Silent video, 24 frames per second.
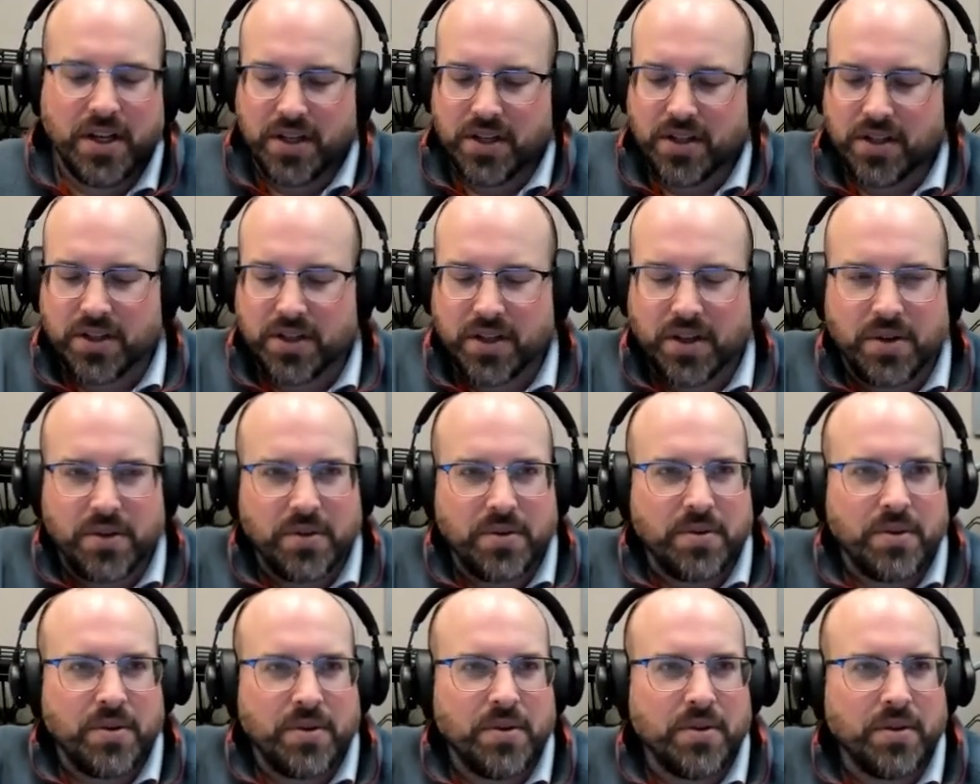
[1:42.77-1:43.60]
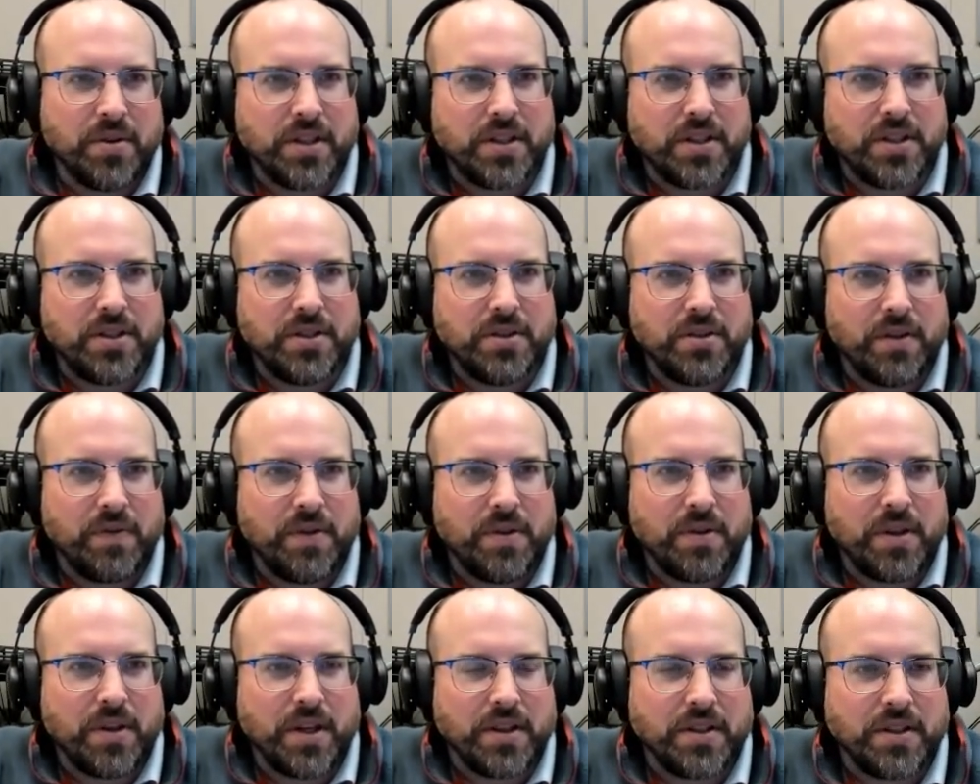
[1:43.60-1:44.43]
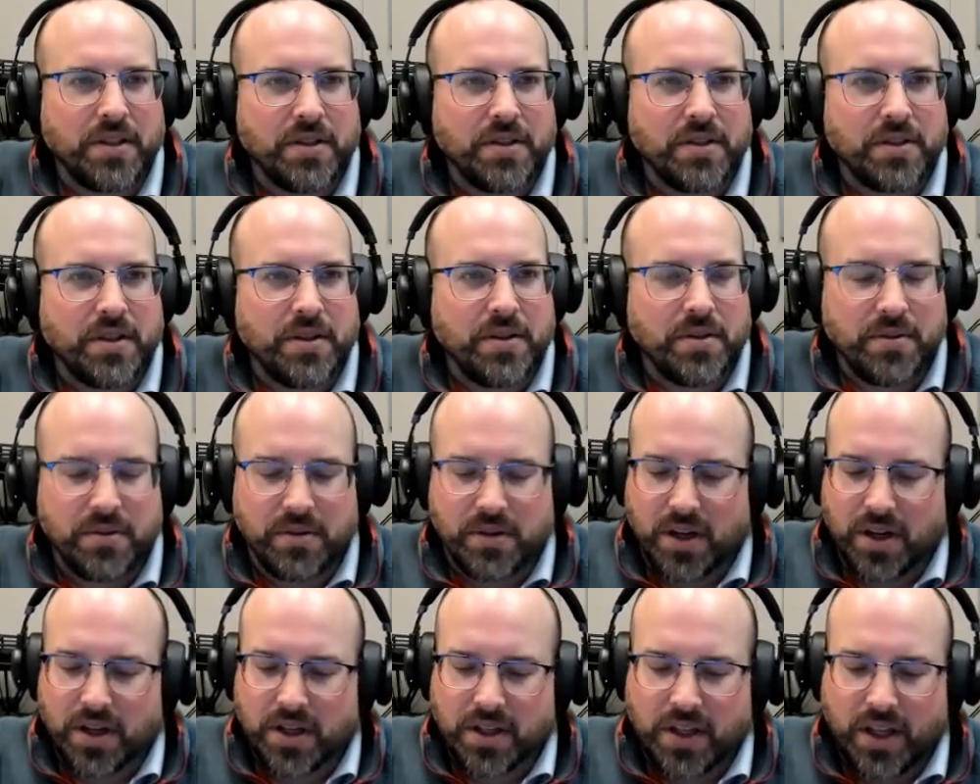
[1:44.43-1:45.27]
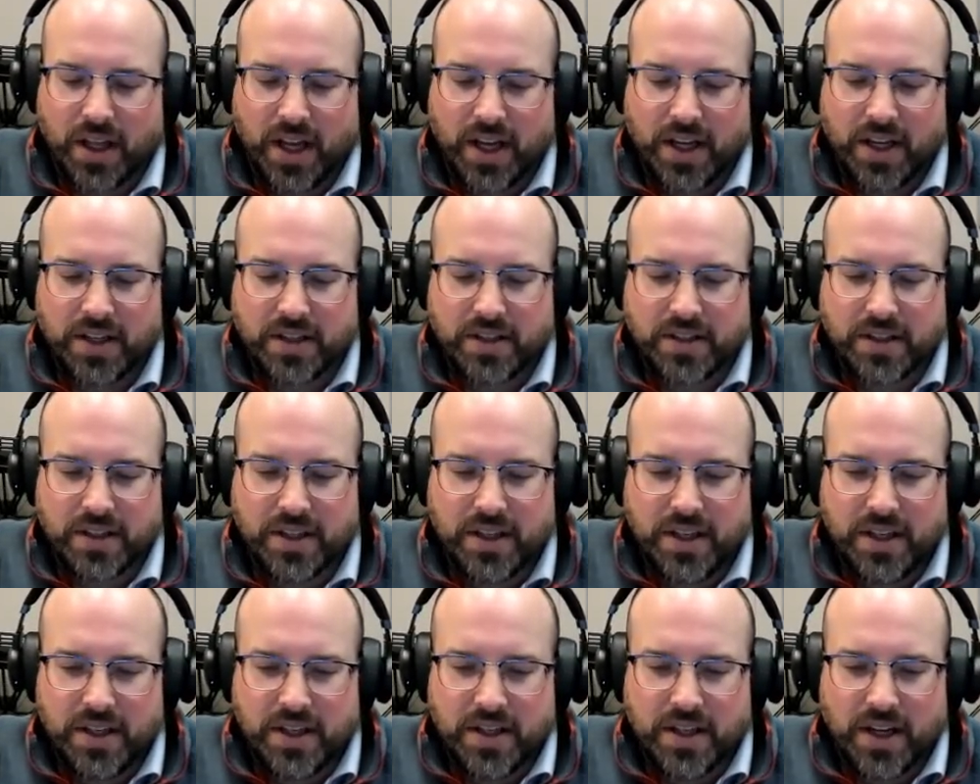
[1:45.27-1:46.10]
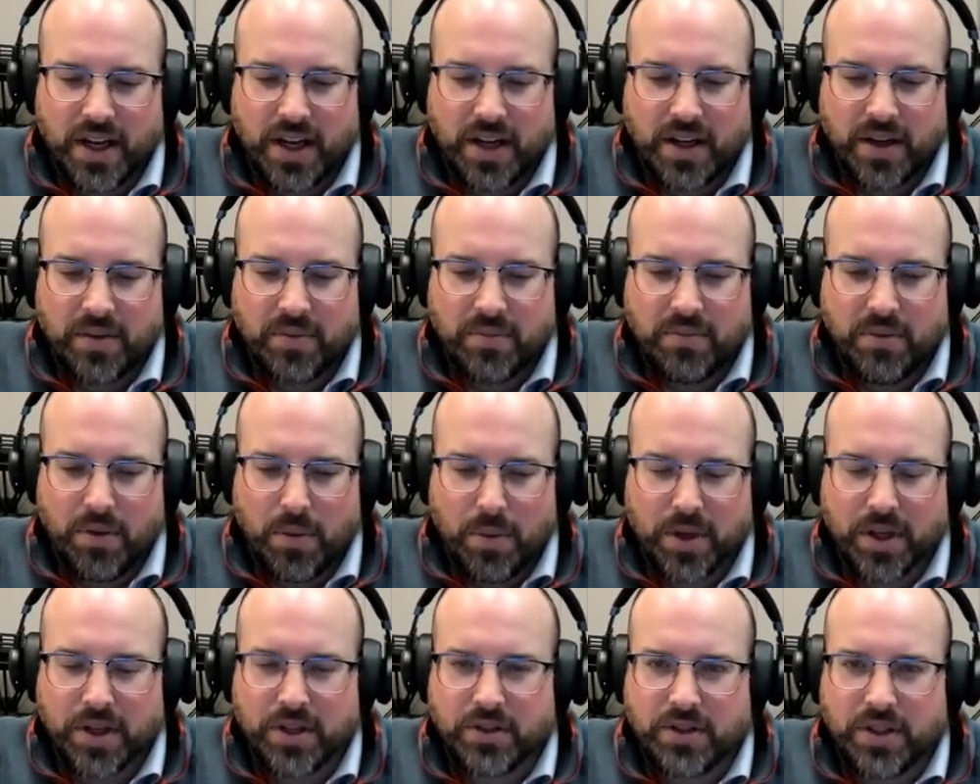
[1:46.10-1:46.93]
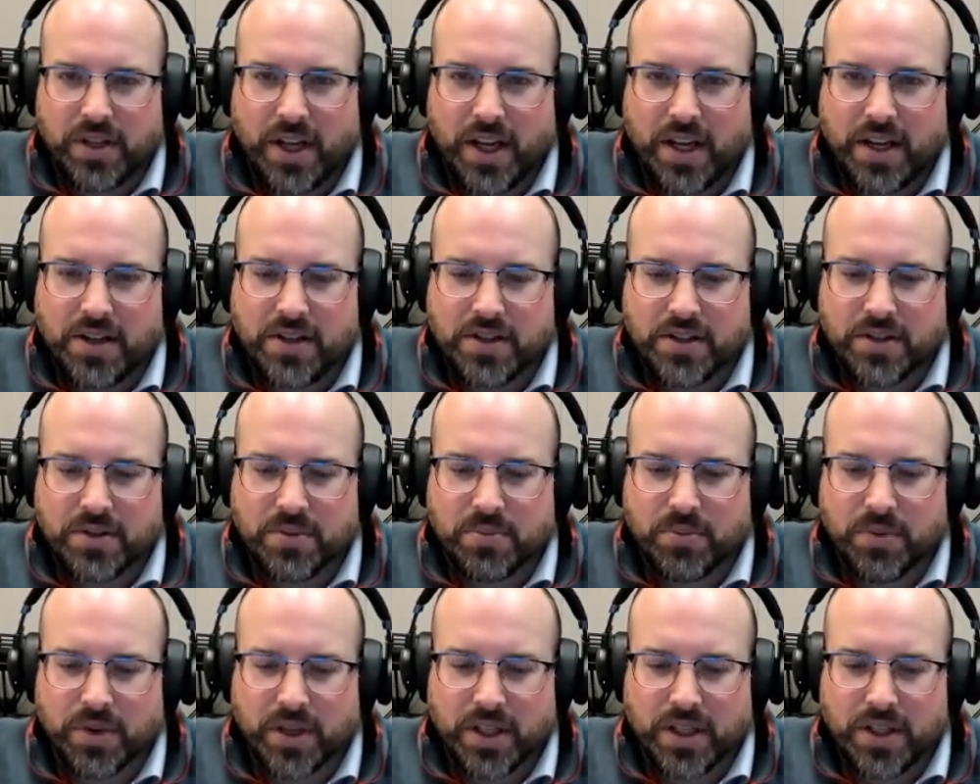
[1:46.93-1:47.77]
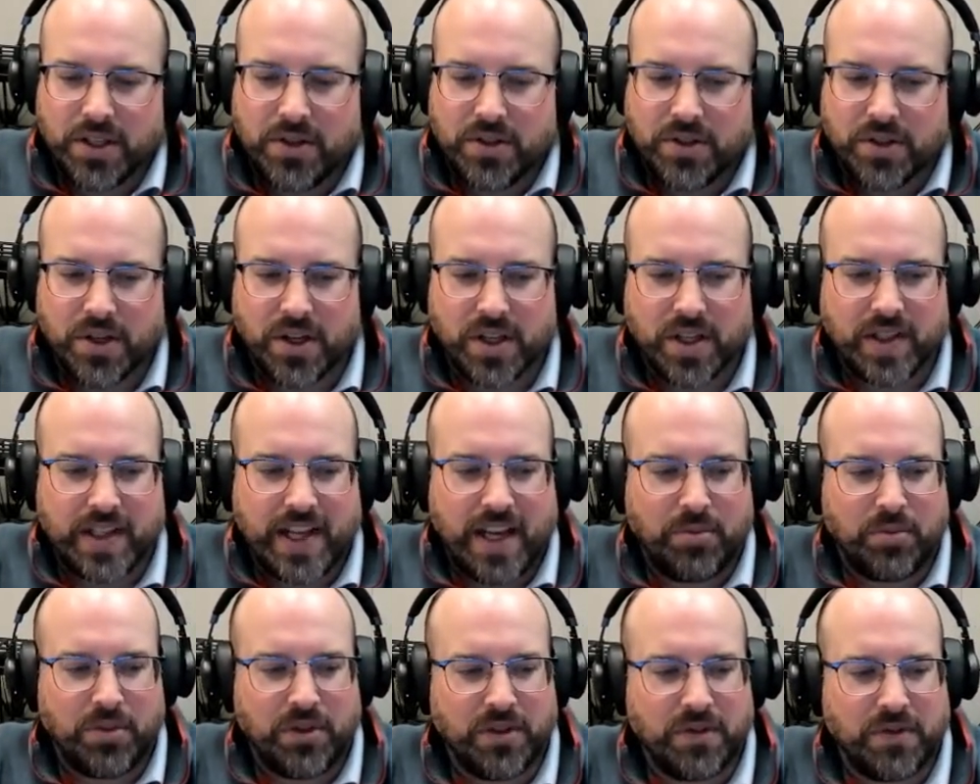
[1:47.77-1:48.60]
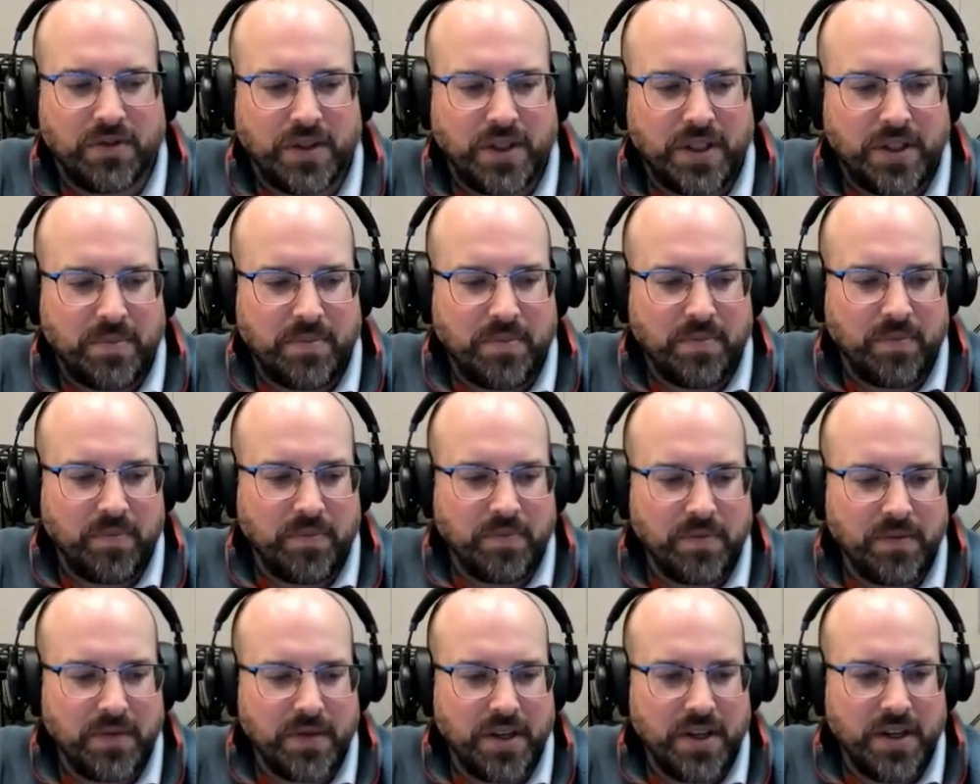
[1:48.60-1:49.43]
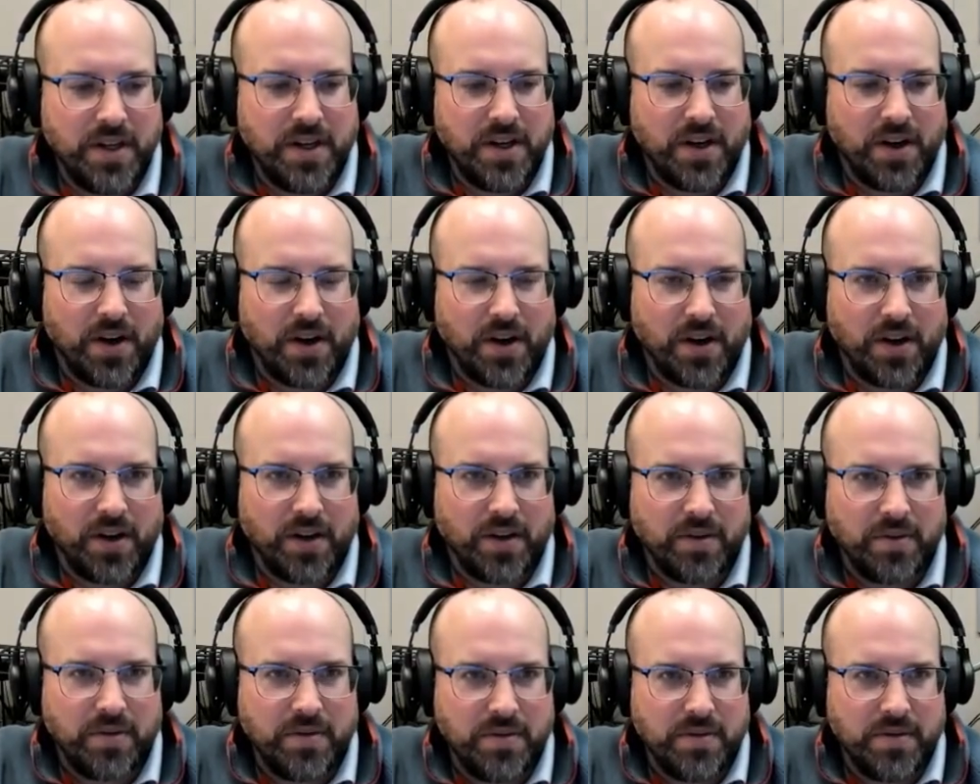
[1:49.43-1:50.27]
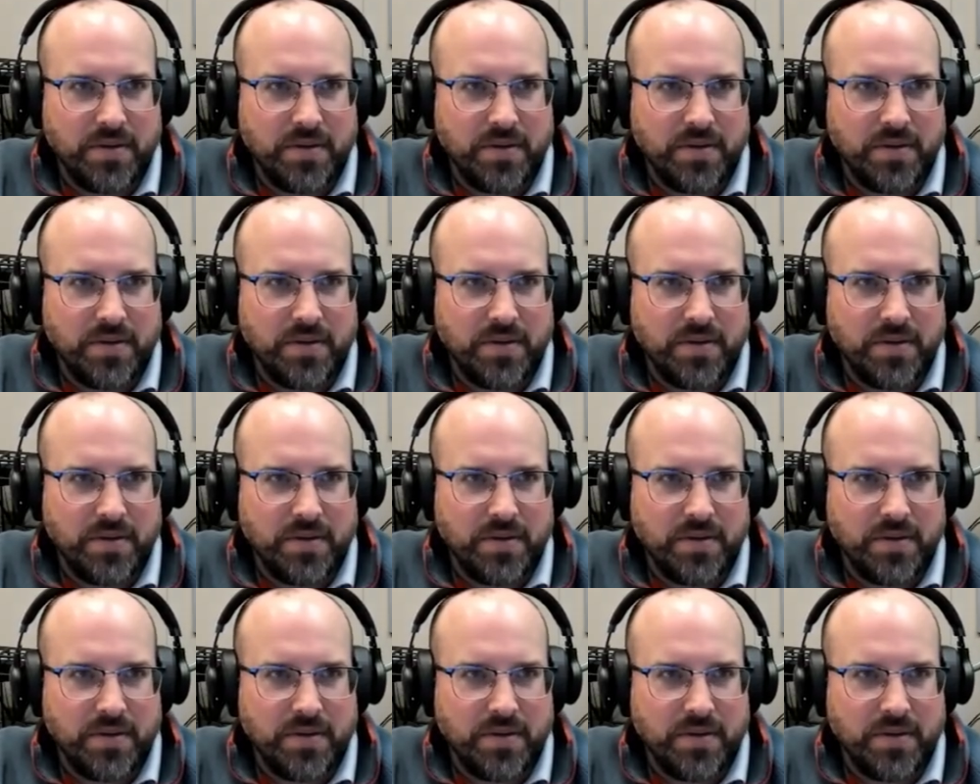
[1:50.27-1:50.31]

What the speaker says: So let's do a few things here. So our client, what we're going to do today is we're going to use our example from our